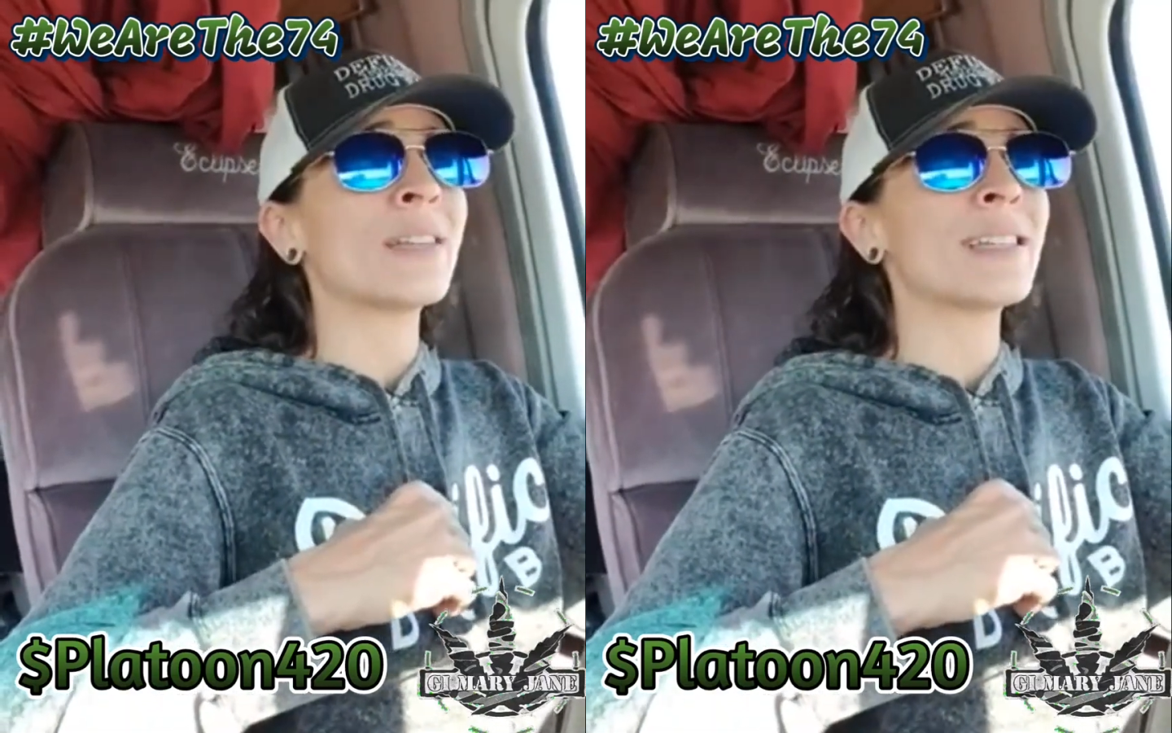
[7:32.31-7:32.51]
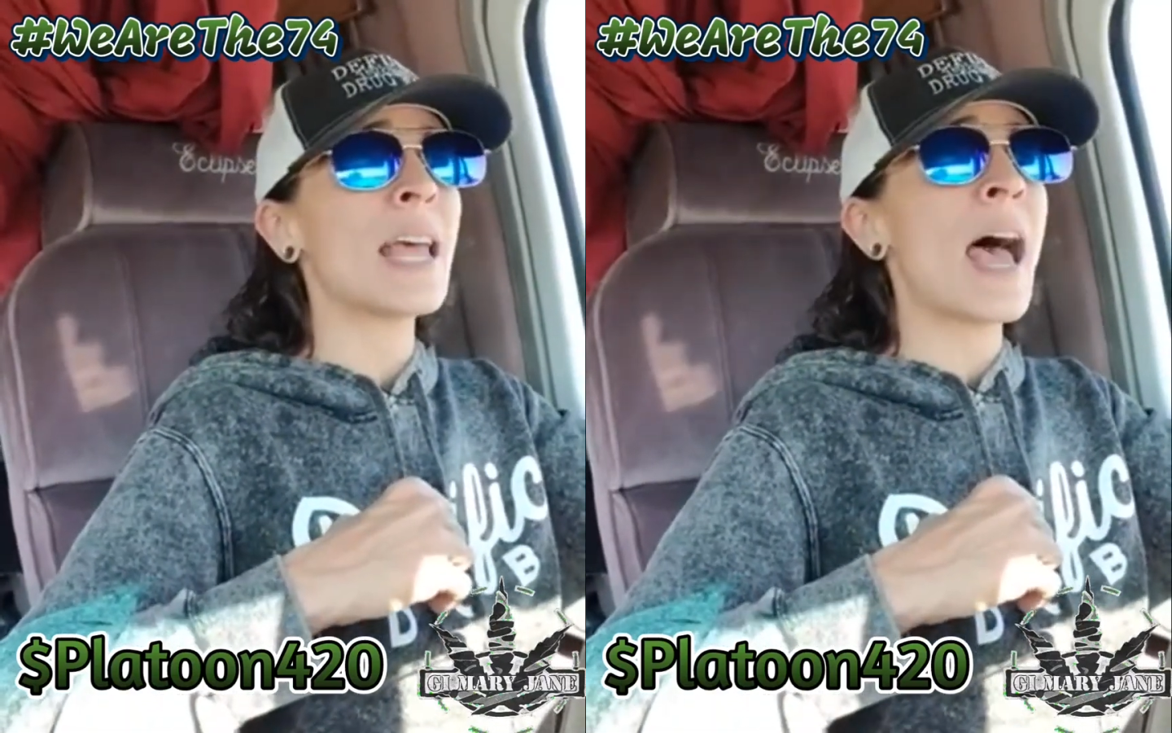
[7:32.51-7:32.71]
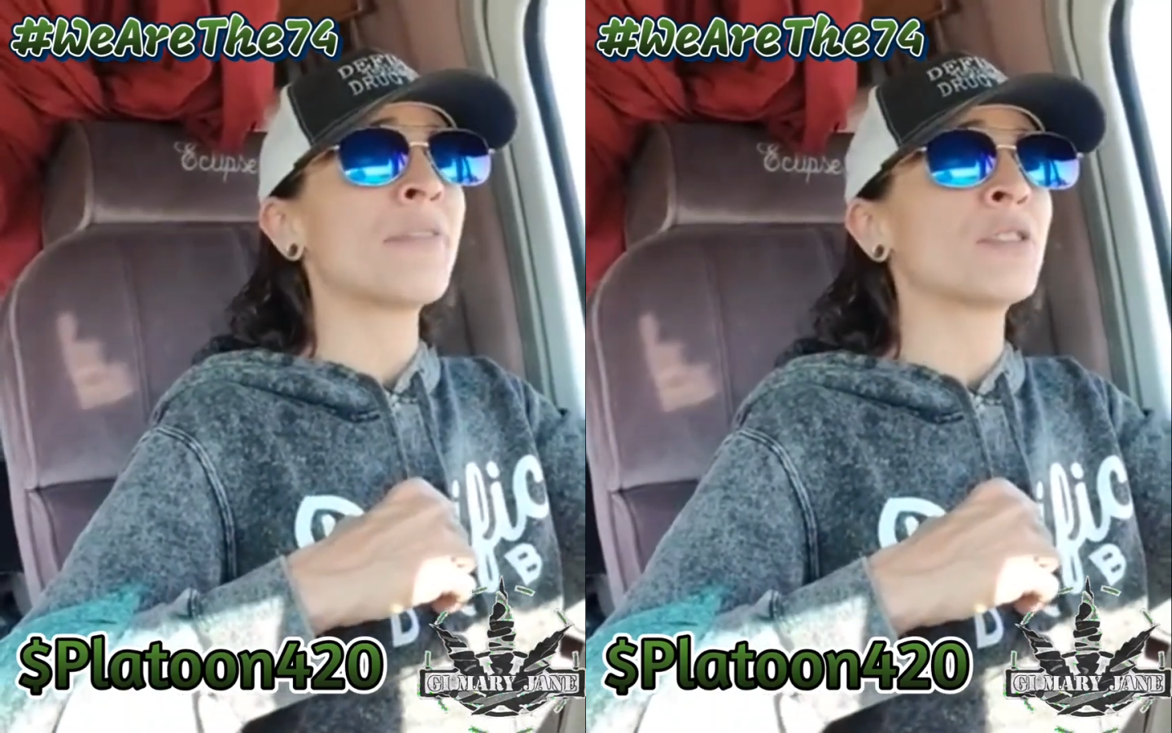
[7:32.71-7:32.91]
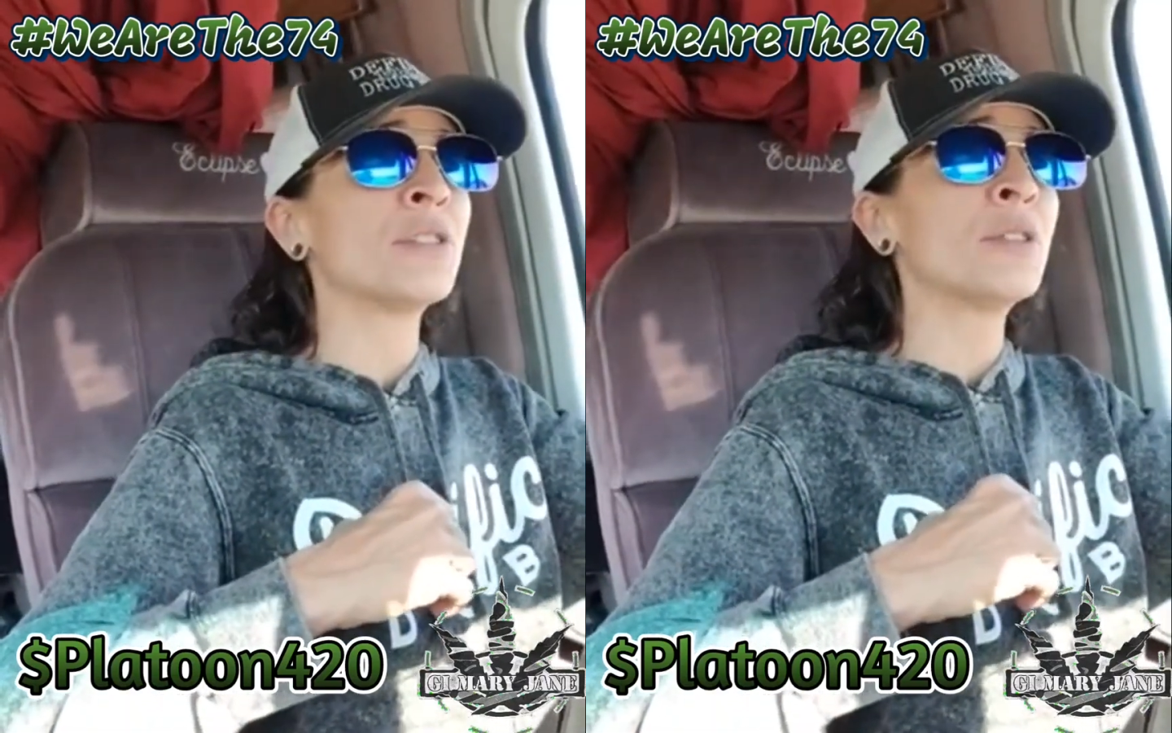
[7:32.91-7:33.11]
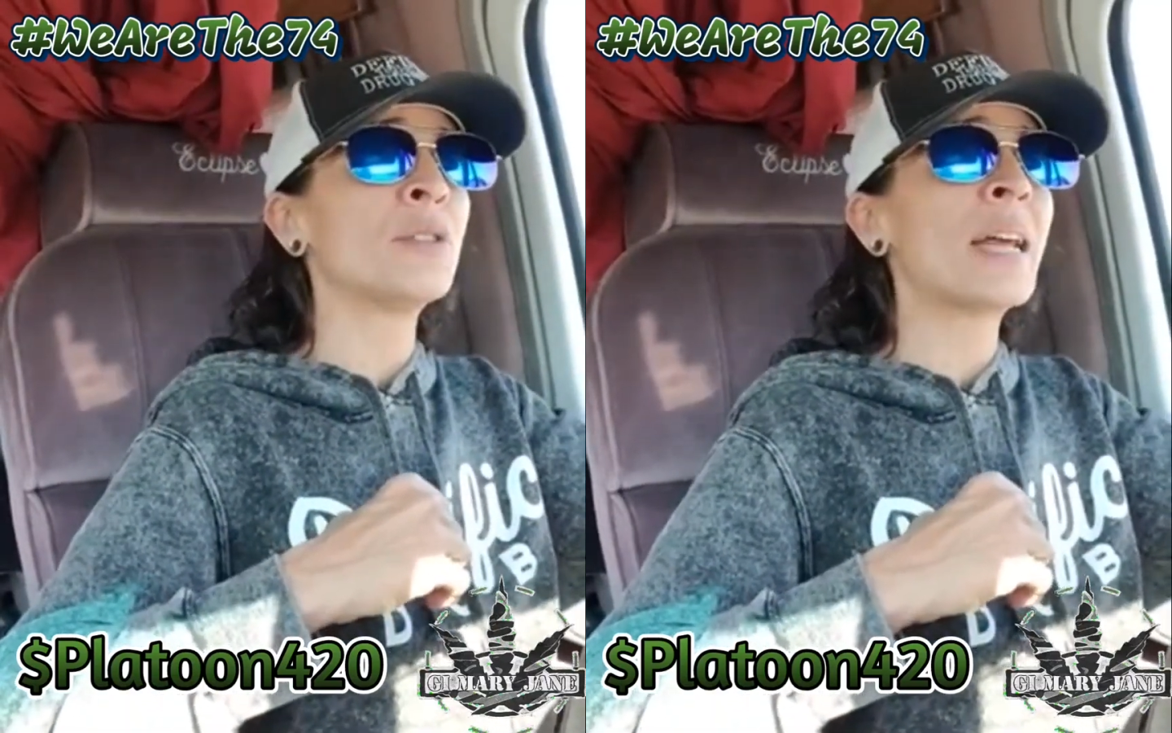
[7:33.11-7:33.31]
this
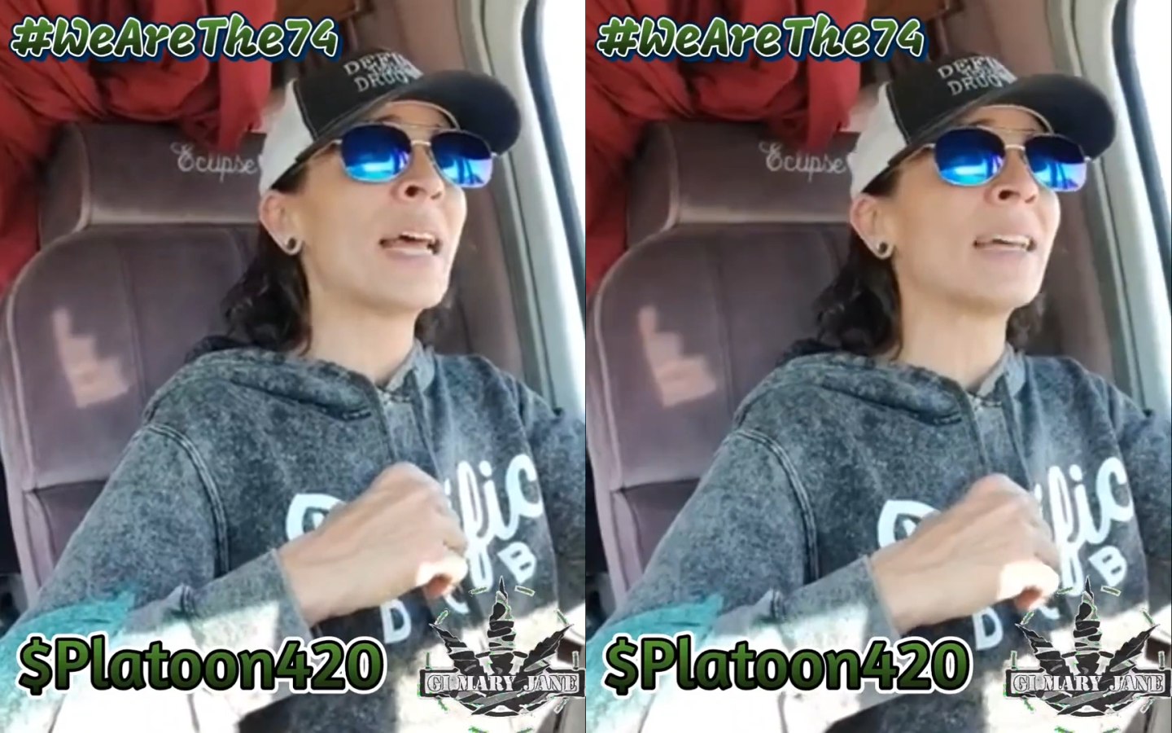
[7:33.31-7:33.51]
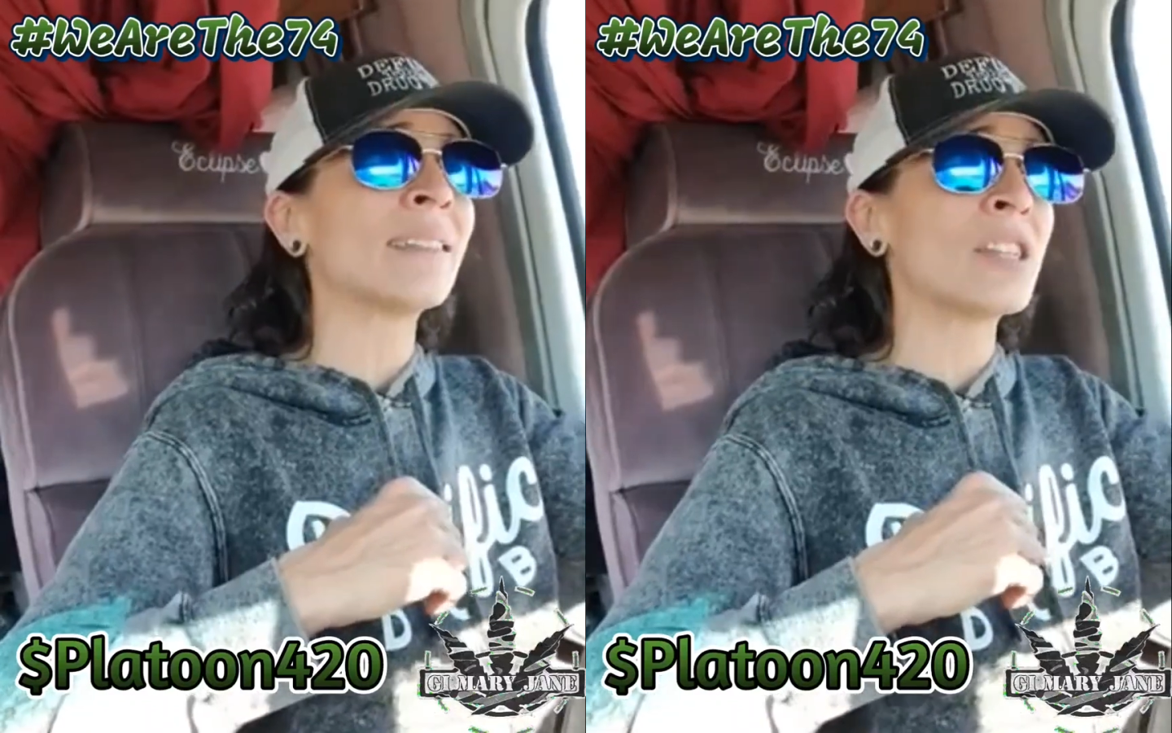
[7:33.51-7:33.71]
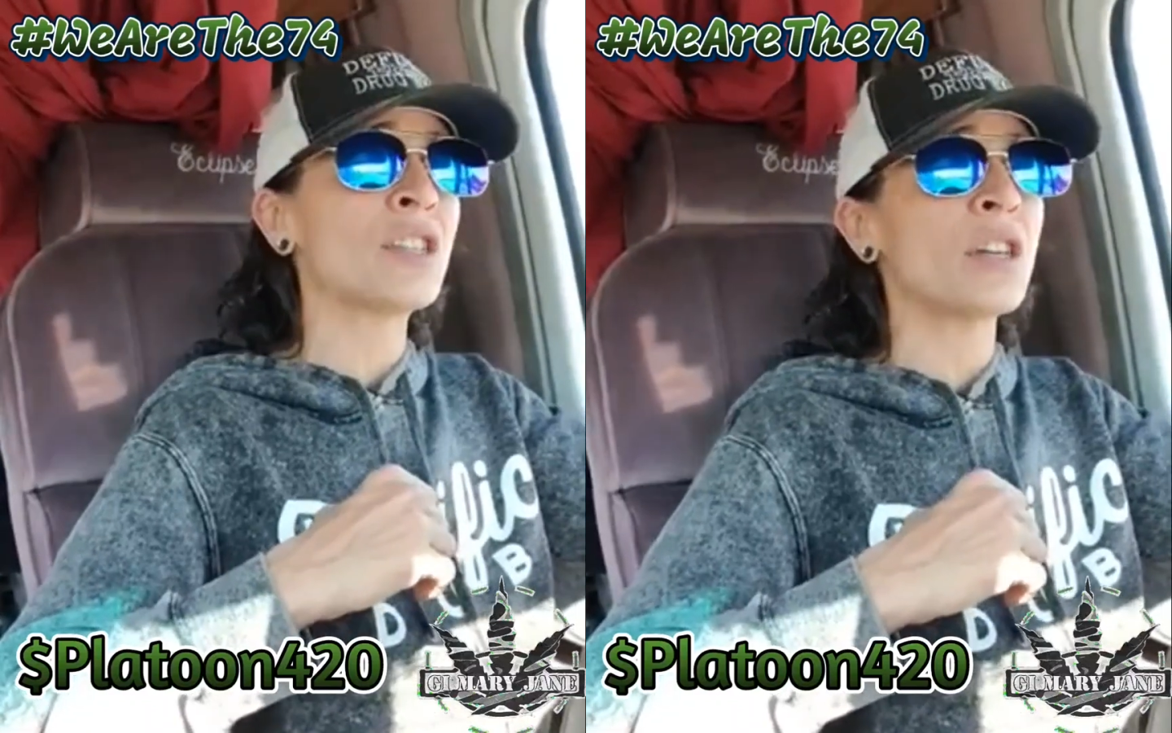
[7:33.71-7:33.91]
afternoon and let